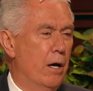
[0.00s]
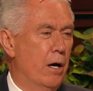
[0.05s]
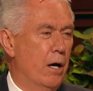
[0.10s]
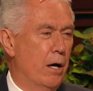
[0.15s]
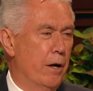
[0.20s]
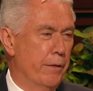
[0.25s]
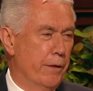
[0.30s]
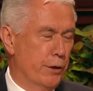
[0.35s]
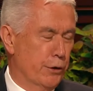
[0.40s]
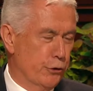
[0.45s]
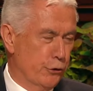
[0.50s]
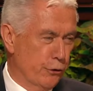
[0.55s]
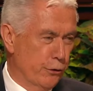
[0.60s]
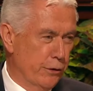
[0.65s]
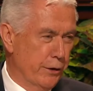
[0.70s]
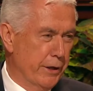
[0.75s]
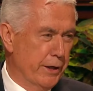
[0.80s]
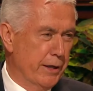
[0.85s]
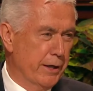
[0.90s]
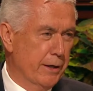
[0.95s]
on the
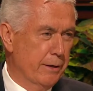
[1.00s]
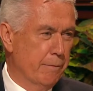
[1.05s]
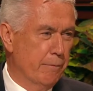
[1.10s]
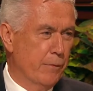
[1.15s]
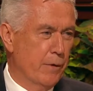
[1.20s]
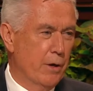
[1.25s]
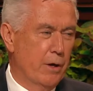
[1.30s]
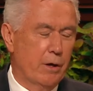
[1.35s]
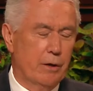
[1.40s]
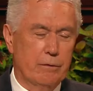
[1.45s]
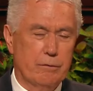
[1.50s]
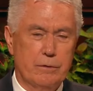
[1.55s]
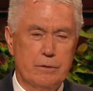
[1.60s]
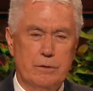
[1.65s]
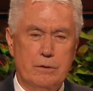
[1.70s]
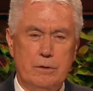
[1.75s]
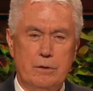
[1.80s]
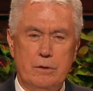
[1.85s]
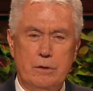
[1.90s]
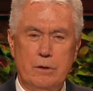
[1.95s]
journey
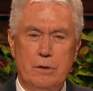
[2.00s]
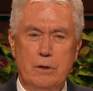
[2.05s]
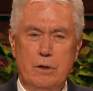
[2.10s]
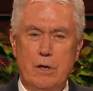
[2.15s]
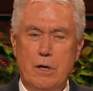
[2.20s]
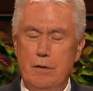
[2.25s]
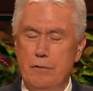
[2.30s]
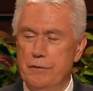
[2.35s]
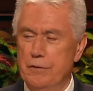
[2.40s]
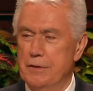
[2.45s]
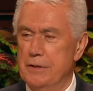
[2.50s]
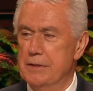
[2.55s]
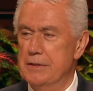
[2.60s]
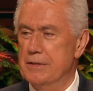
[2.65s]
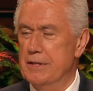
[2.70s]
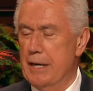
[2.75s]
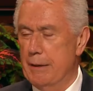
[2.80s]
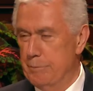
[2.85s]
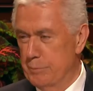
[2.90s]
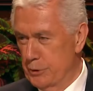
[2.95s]
of
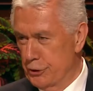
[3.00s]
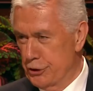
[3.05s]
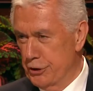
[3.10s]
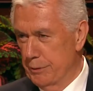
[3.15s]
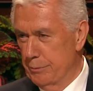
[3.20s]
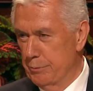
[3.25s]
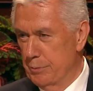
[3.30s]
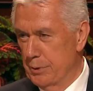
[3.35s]
discipleship.